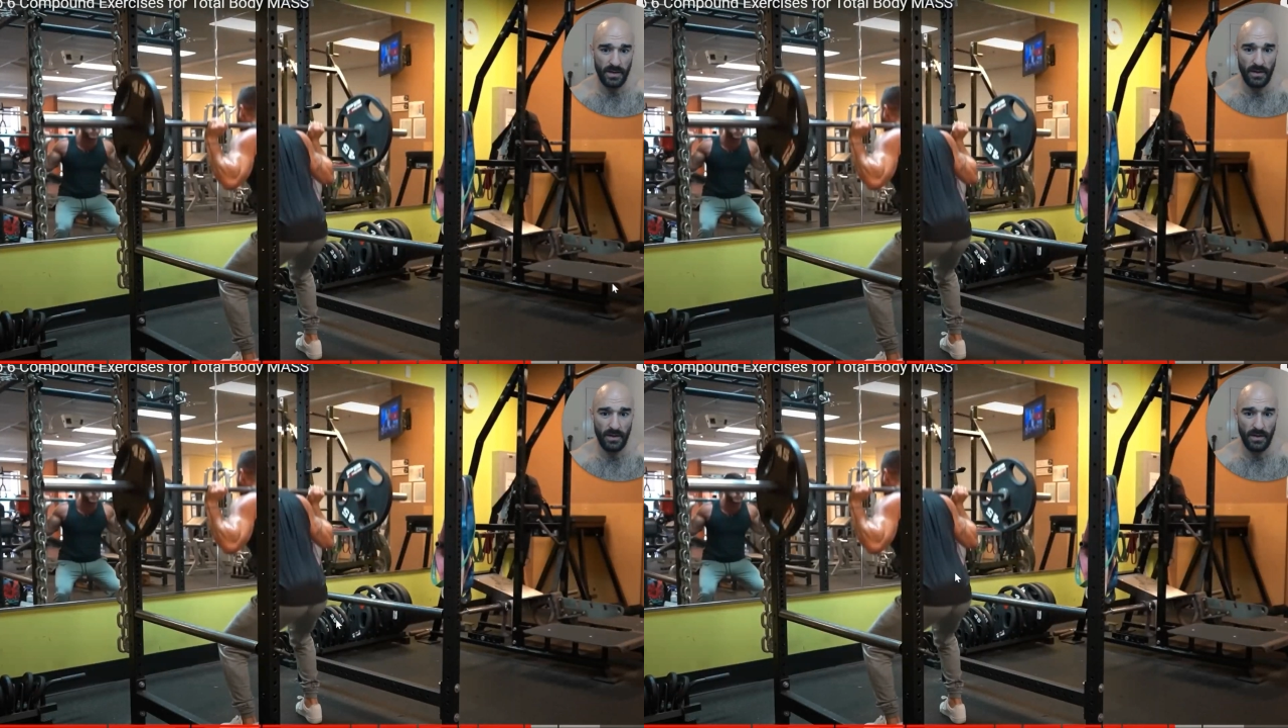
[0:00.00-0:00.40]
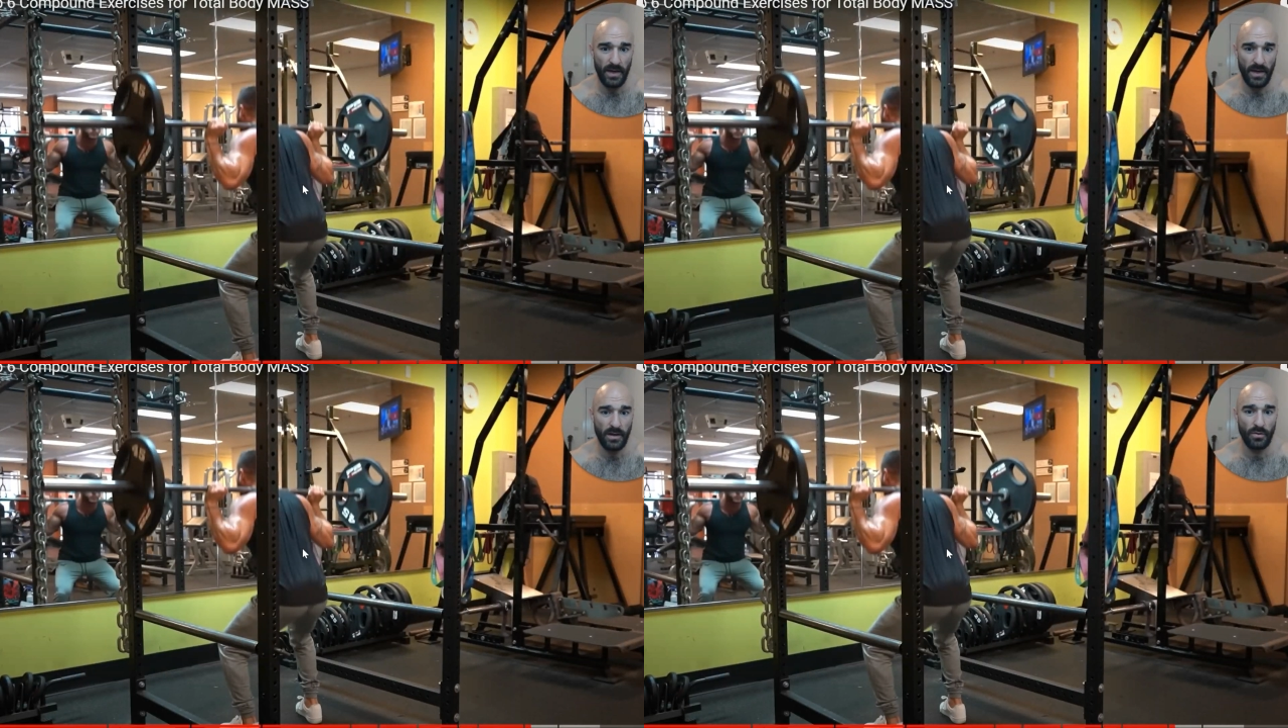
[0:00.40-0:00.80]
if they
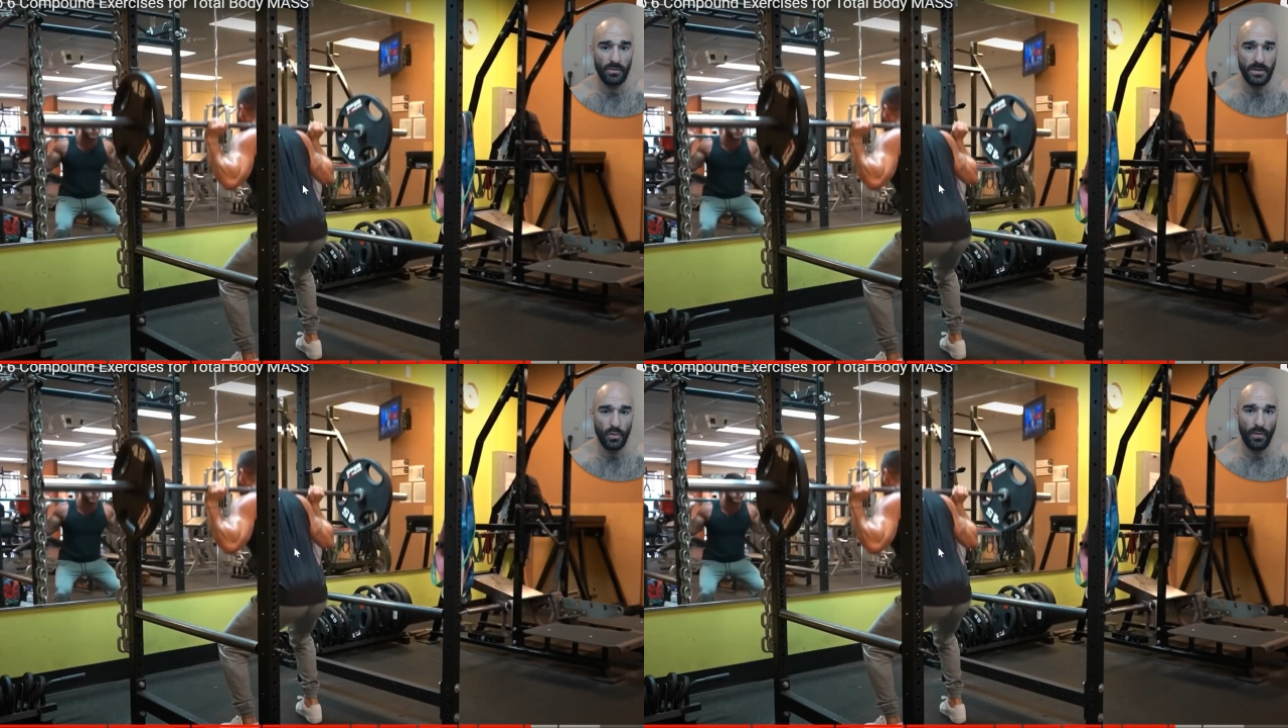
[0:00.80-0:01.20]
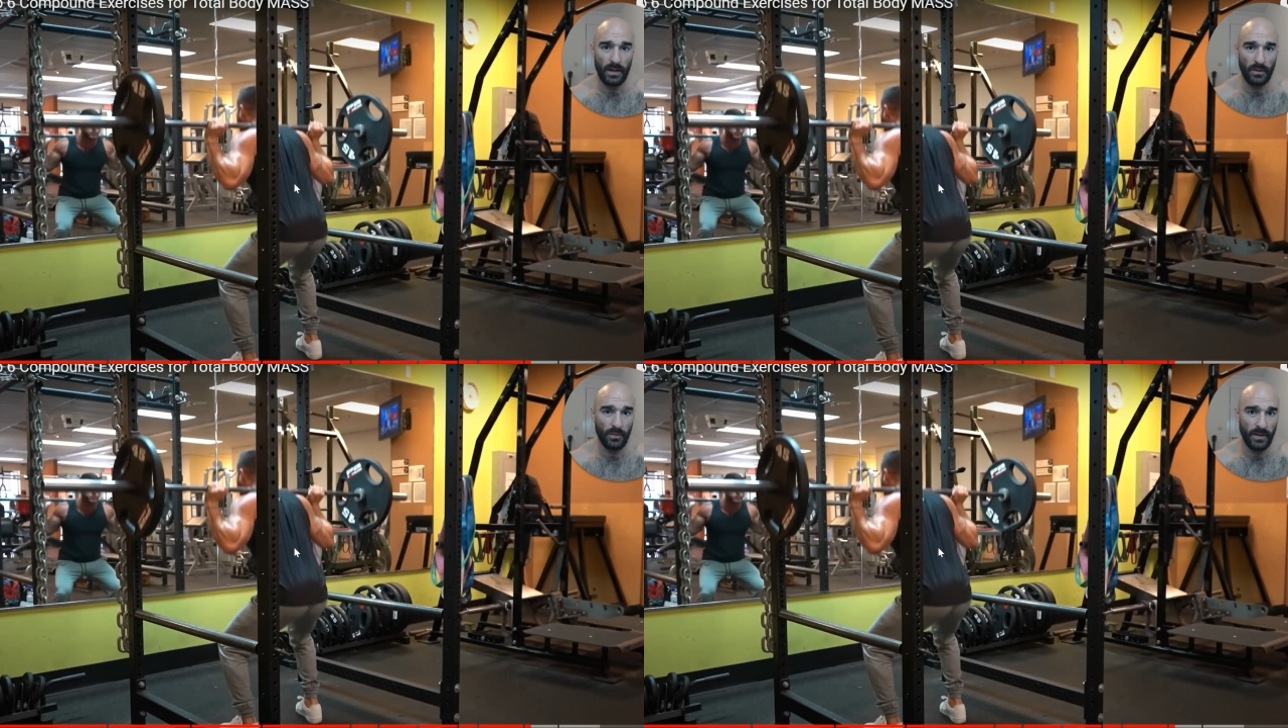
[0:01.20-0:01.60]
can only squat that
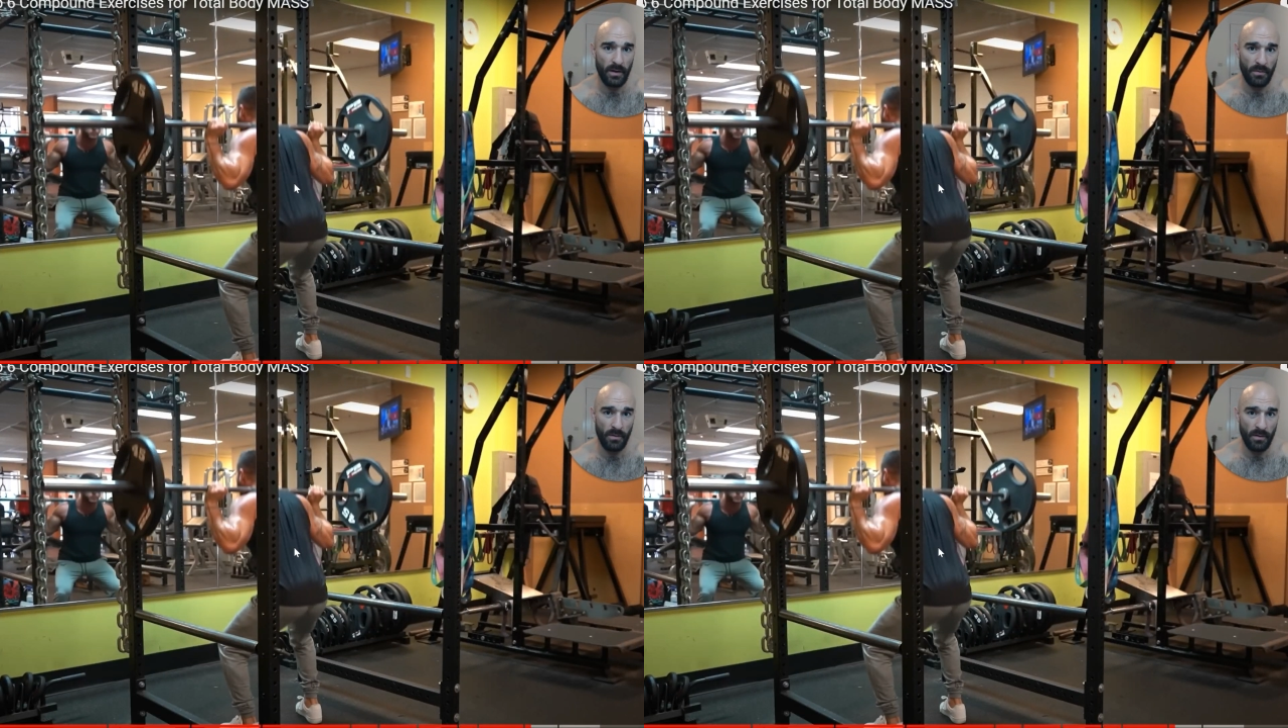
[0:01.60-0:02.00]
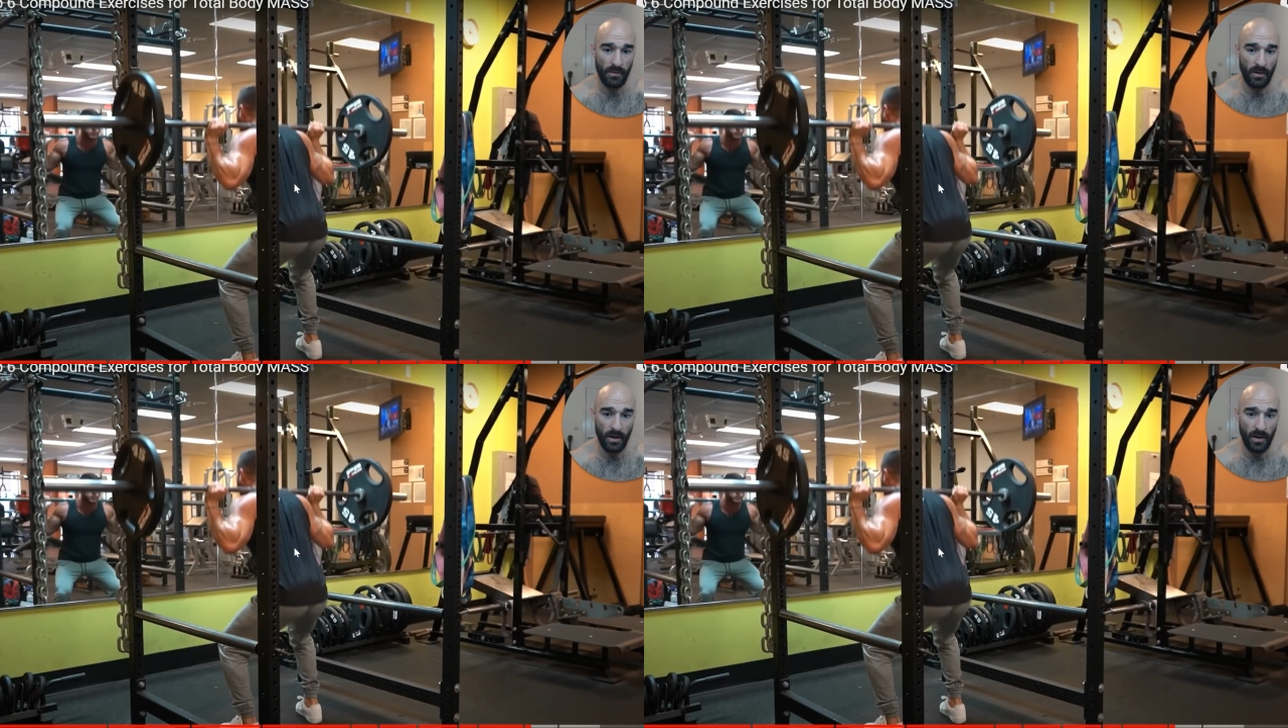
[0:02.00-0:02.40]
low down,
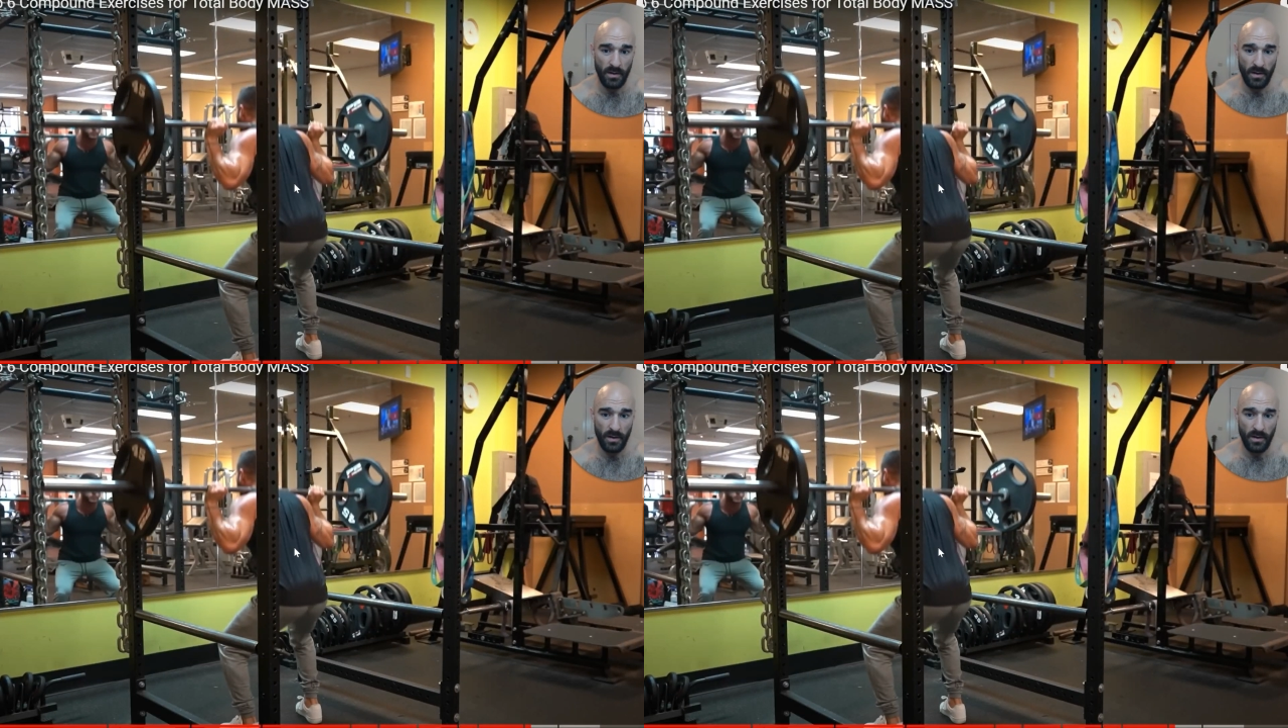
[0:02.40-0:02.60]
right?